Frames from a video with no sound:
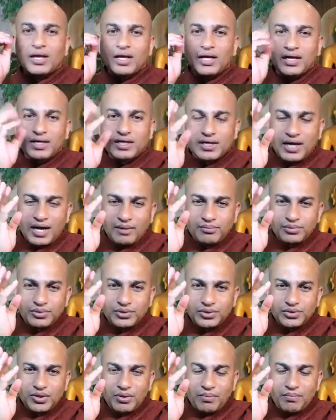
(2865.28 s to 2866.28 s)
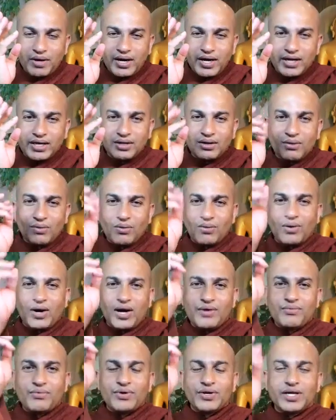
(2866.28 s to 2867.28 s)
it come to your mind, oh,
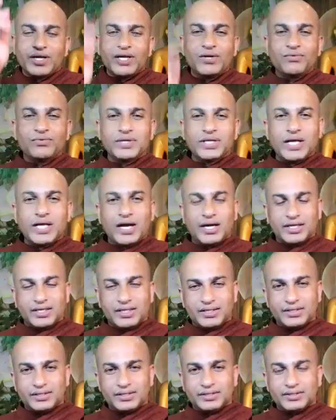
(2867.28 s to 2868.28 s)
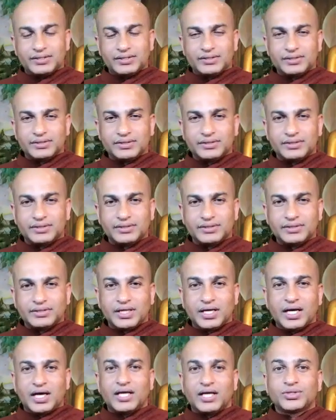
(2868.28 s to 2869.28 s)
I want to give a dan.
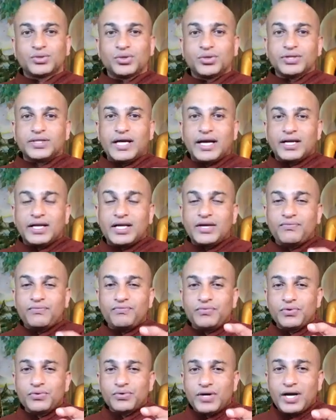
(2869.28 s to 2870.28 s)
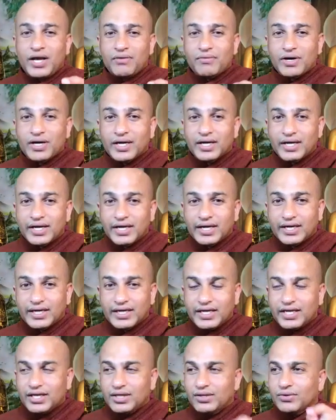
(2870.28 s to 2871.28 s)
Uh, ah, so that if you never
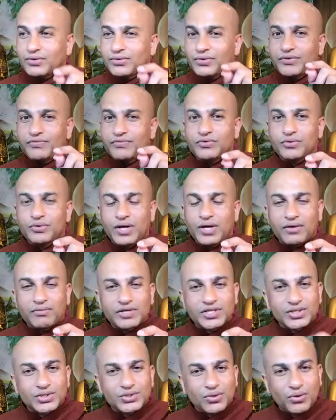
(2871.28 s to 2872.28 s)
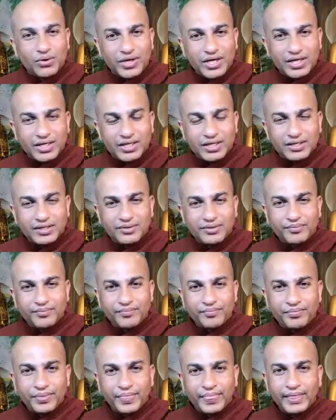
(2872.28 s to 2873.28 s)
heard it or if you never saw it,
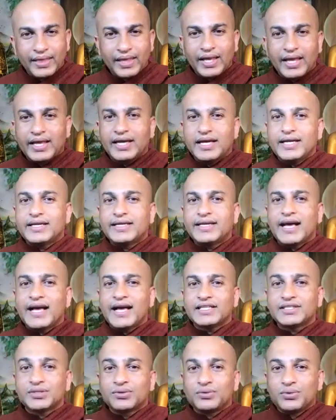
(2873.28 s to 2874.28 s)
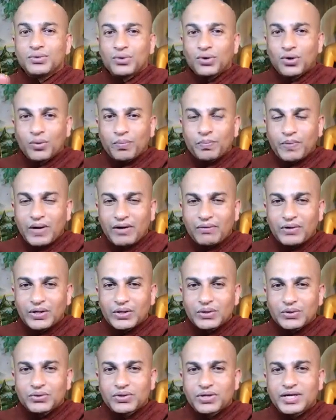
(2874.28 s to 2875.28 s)
it has no power
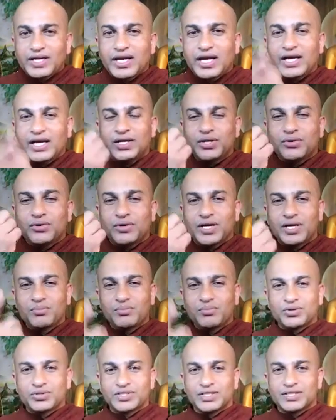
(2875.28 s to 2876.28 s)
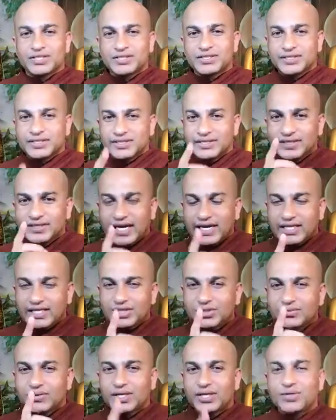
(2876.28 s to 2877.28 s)
to create your emotions. That
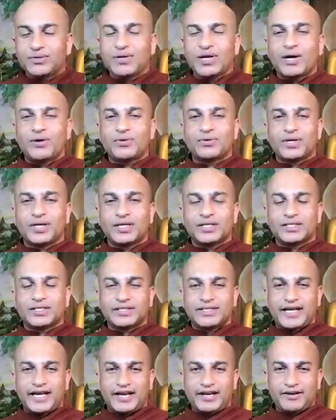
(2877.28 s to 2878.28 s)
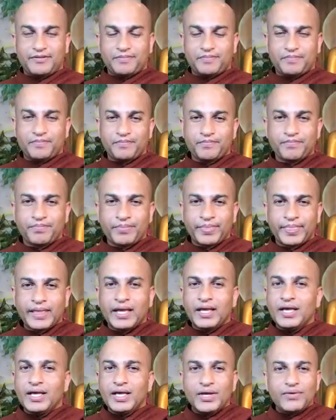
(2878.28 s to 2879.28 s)
is what you have to understand.
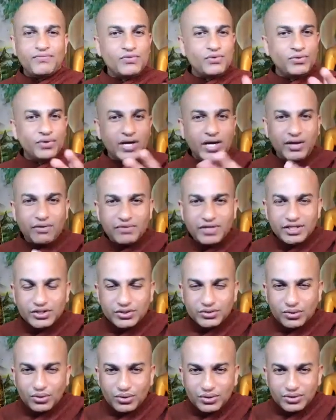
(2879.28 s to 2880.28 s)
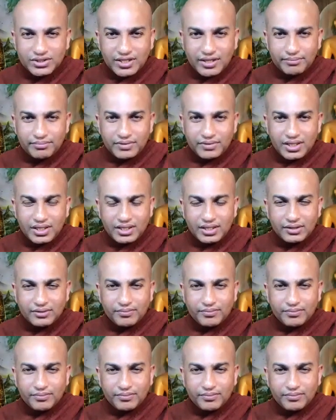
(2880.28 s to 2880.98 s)
If you never saw something,